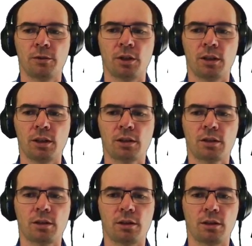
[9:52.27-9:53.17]
And
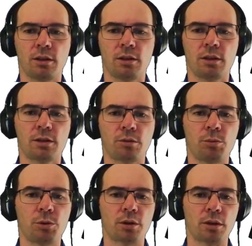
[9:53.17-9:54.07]
that's
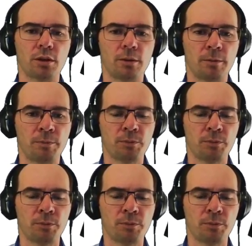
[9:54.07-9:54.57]
reported then.